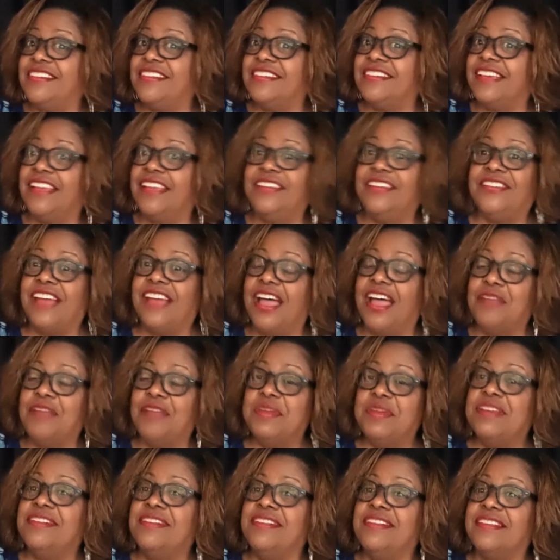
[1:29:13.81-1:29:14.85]
and hmm. John
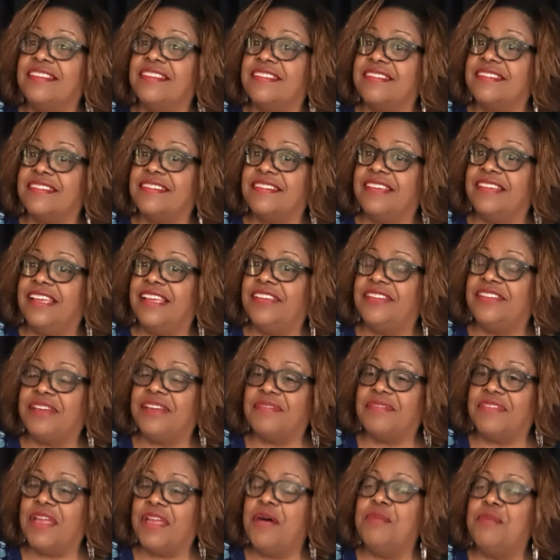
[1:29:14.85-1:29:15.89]
Mills and
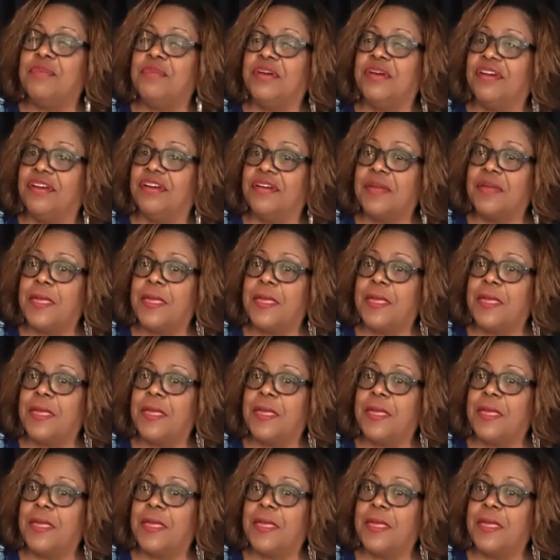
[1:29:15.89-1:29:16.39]
Jeff Hilmer